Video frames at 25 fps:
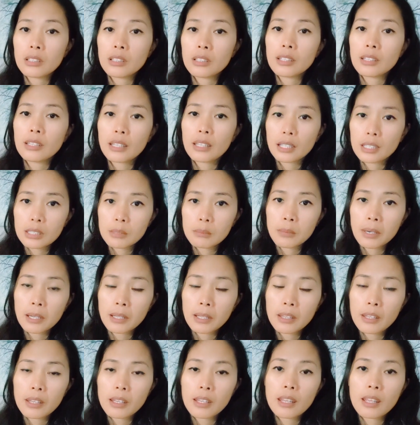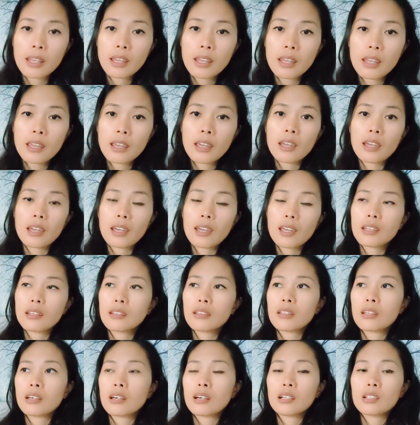next month,
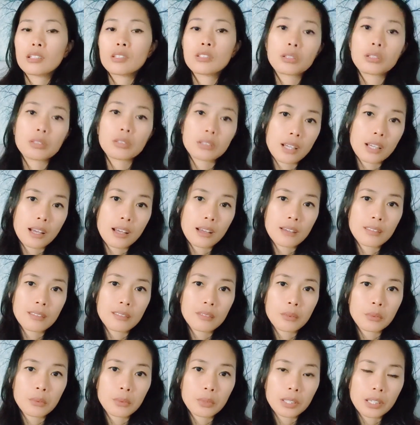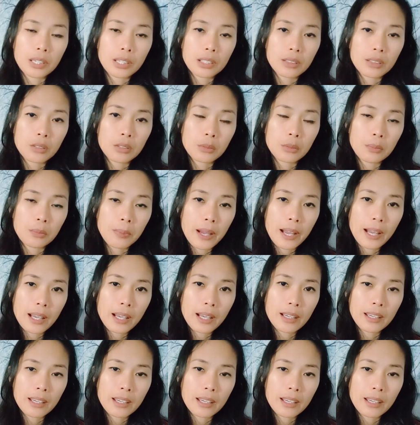and so that we can go back.